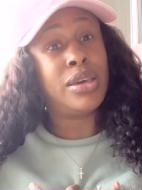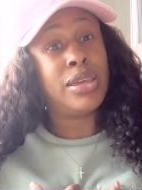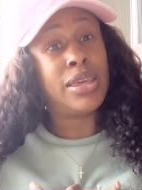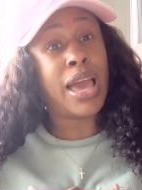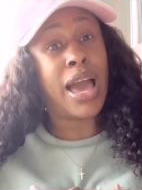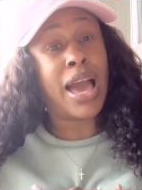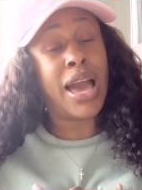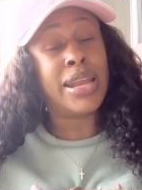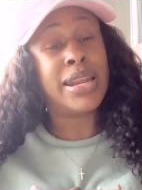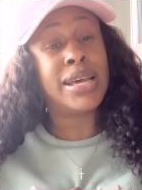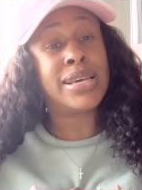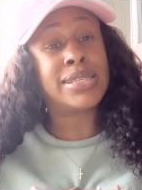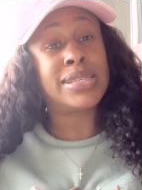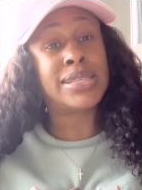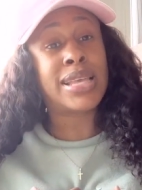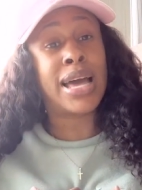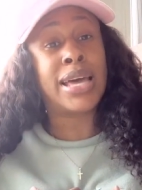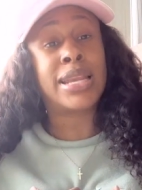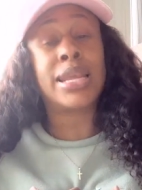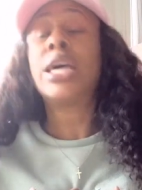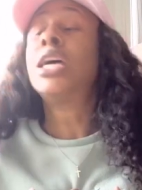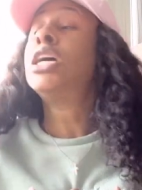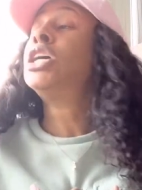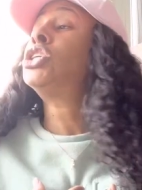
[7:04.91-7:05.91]
You
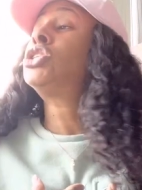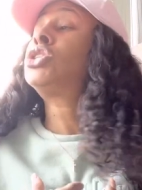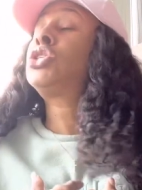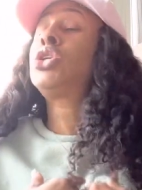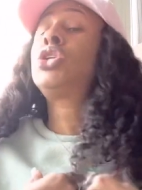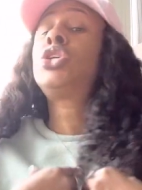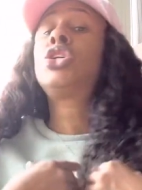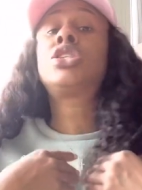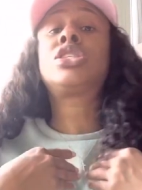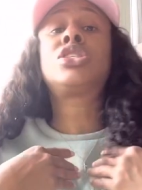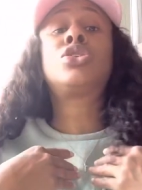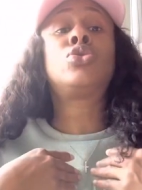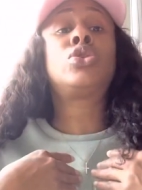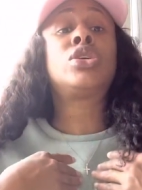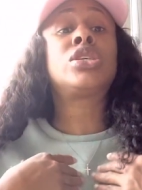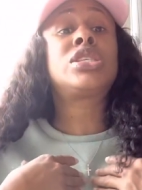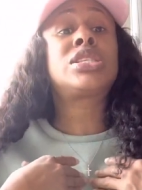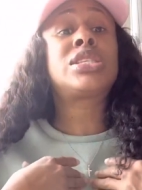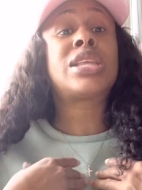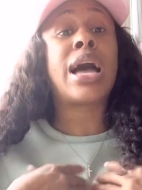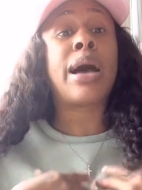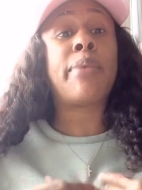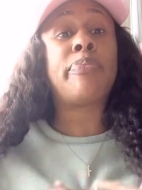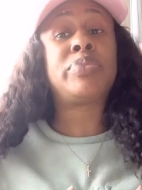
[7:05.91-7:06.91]
understand? So just some
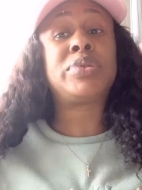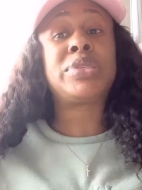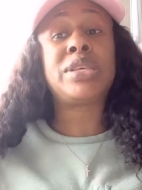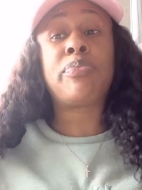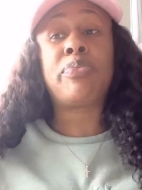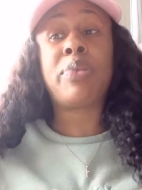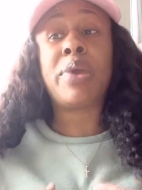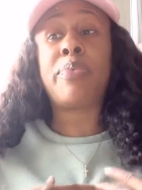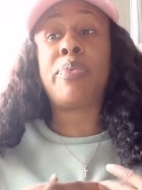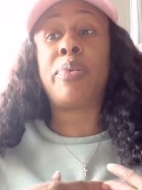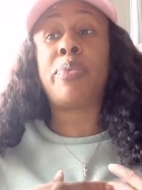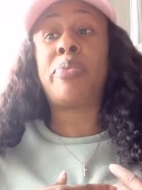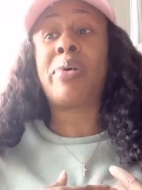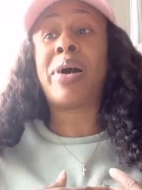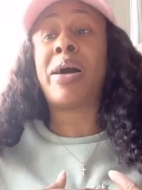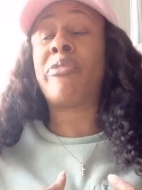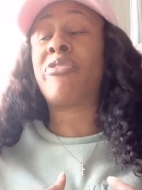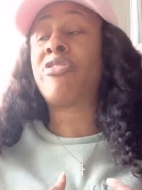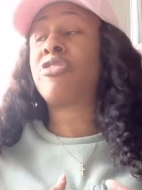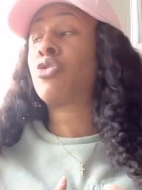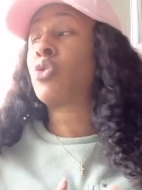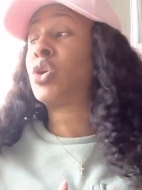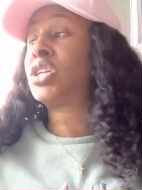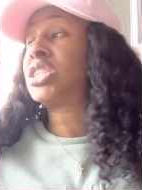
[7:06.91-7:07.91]
stop see people
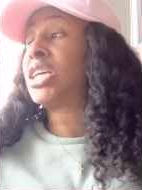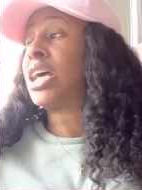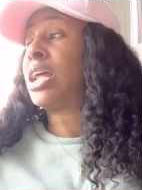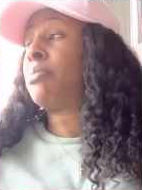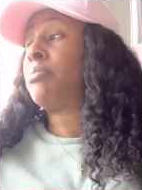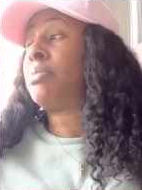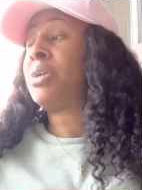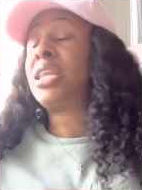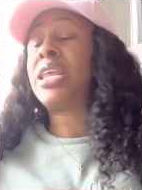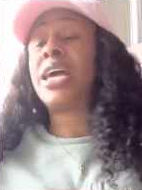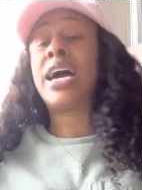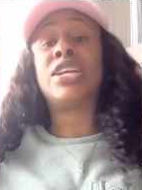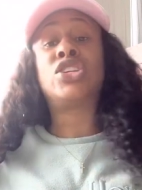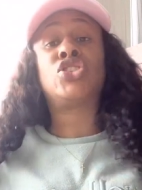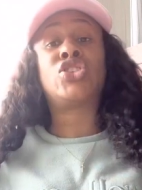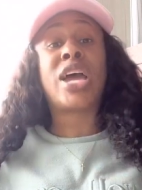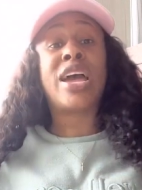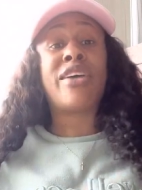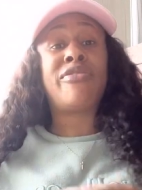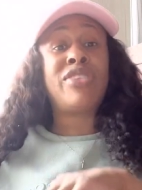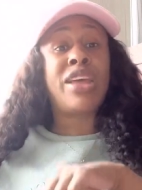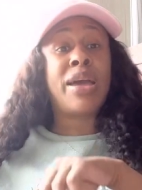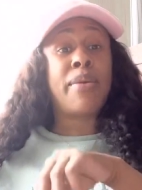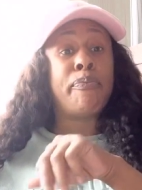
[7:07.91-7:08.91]
from social media
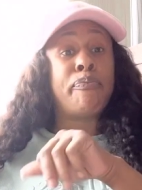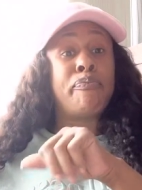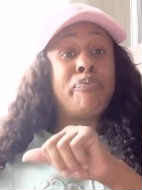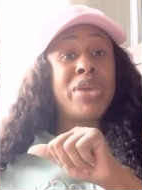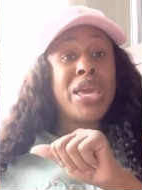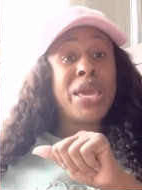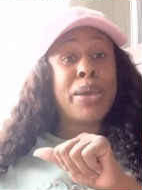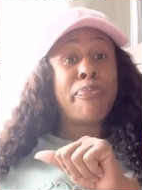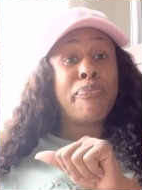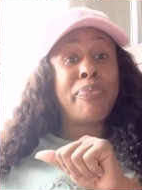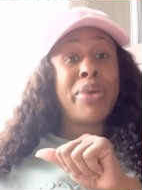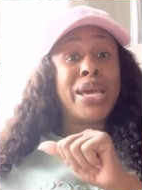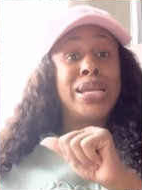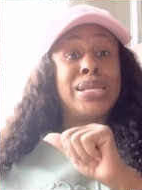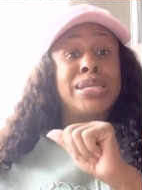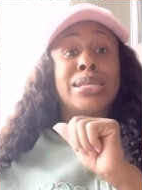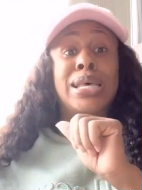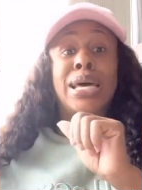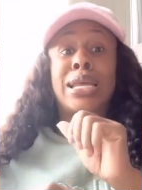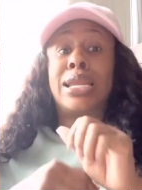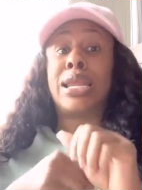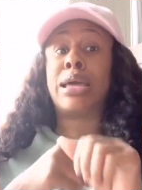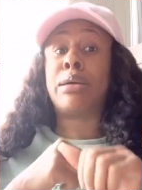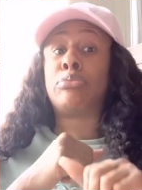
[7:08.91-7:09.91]
drive them big
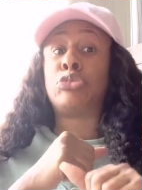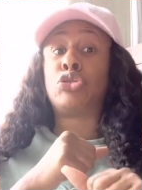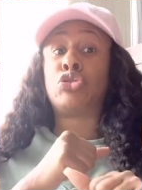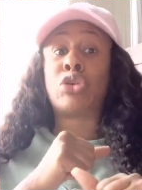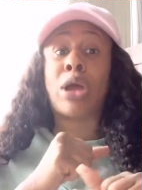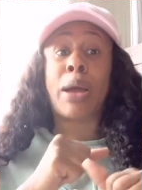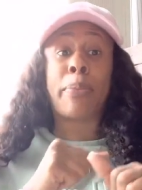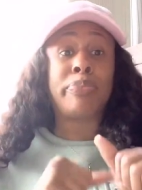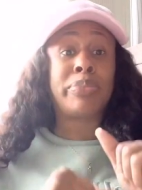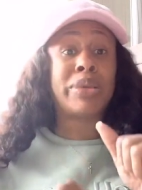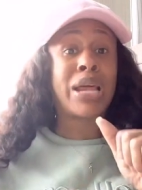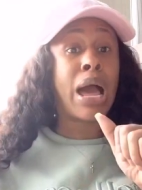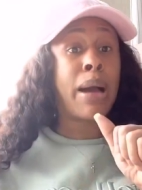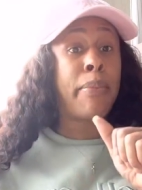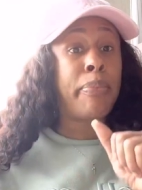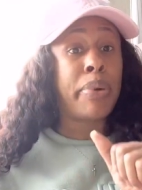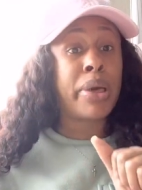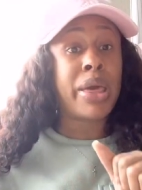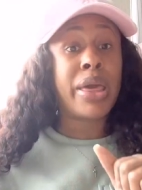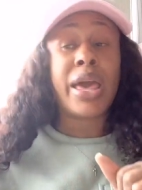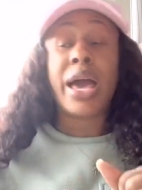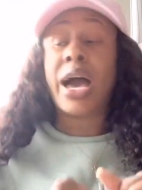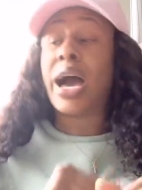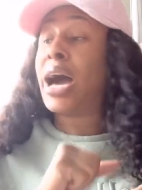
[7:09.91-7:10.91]
Benz and them drop
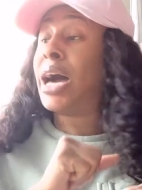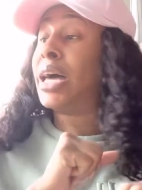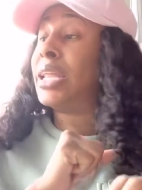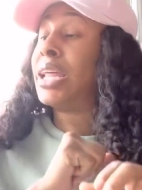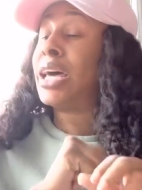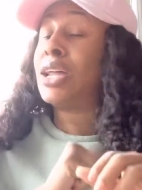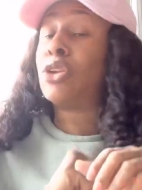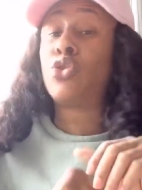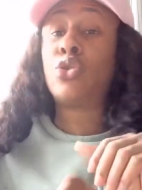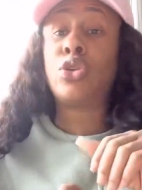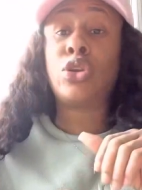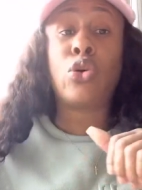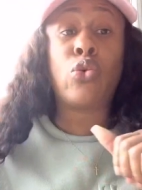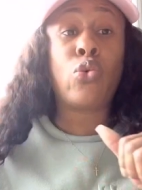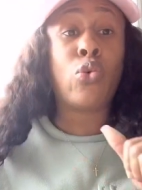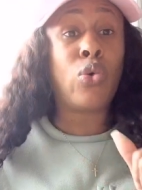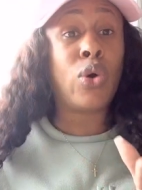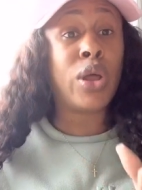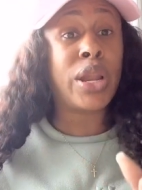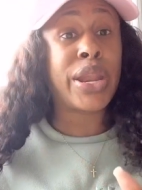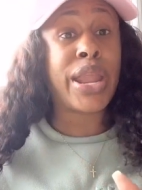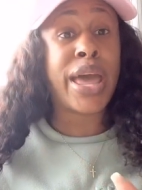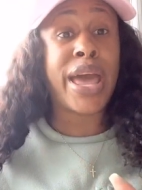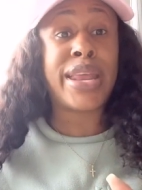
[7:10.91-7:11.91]
top and I do the
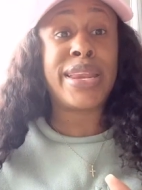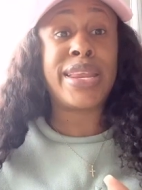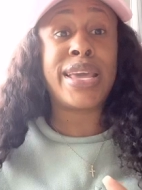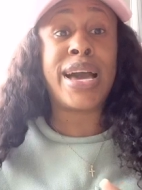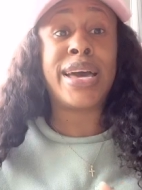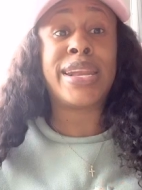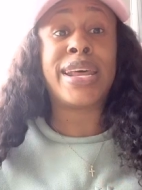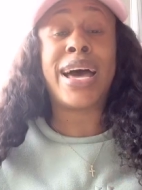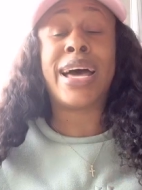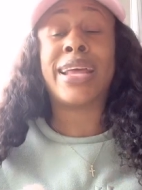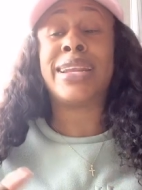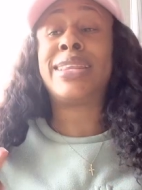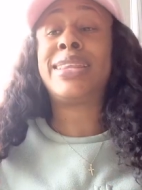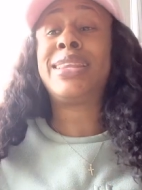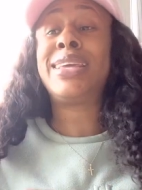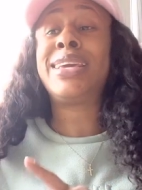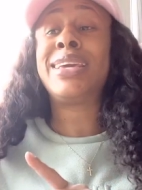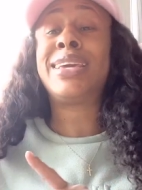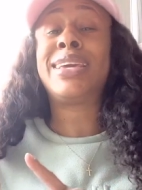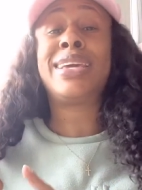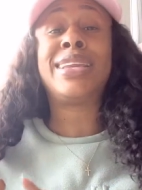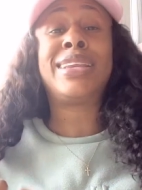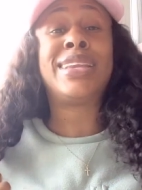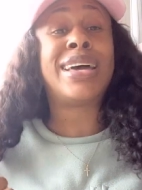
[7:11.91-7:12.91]
whole nine yard and
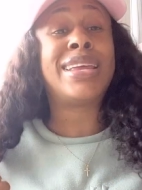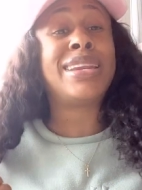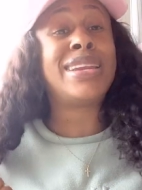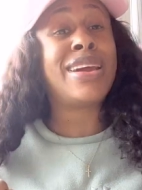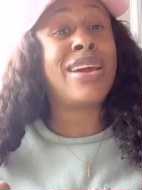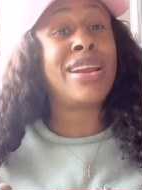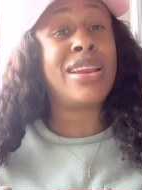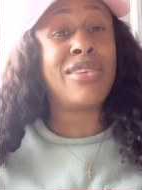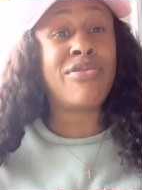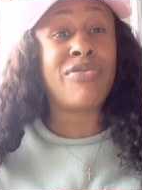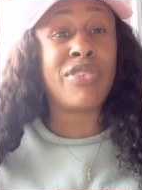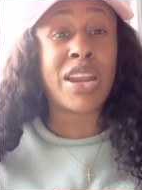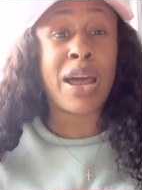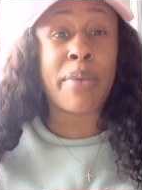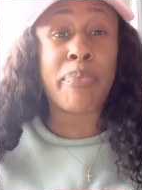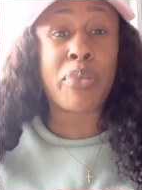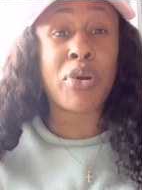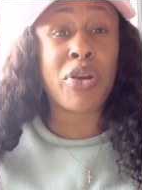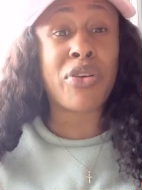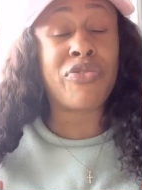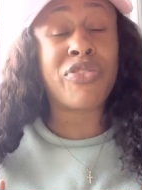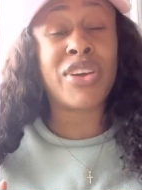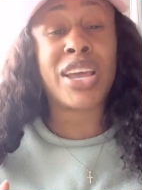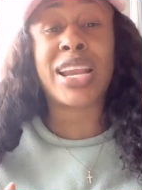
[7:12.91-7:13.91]
thinking that they're living a
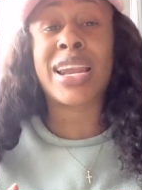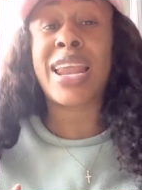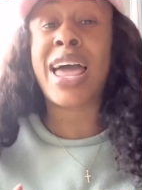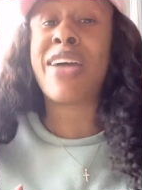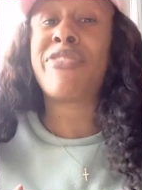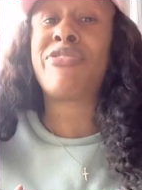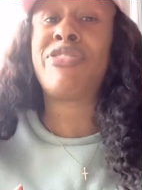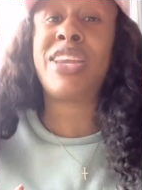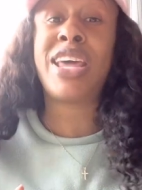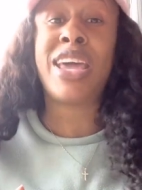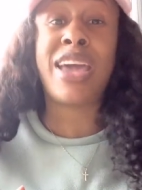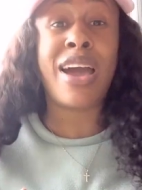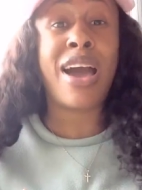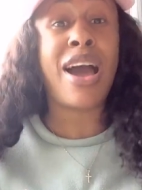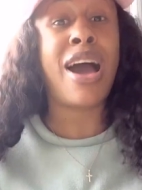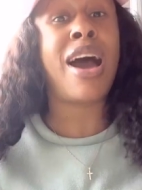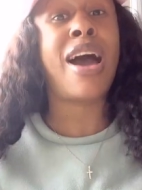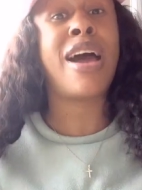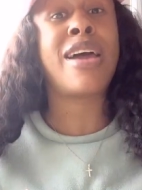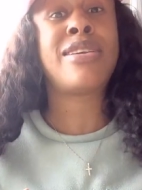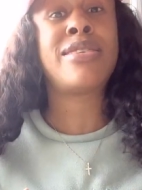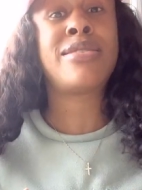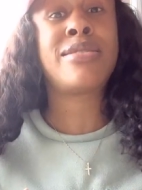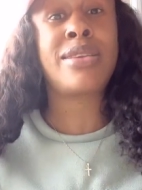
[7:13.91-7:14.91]
perfect life. They
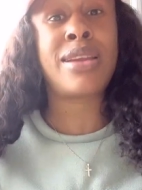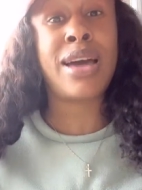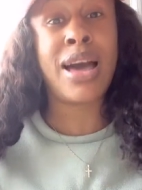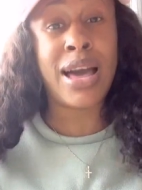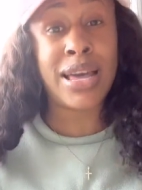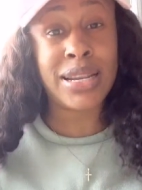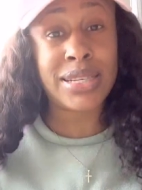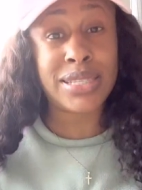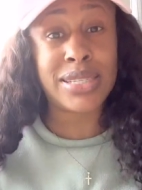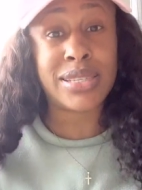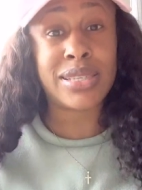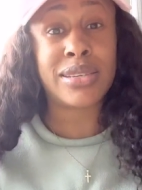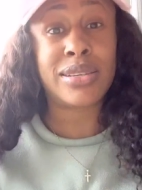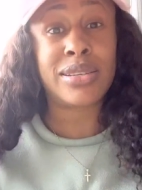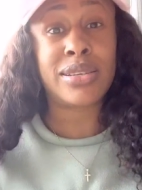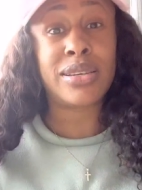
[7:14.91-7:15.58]
are not.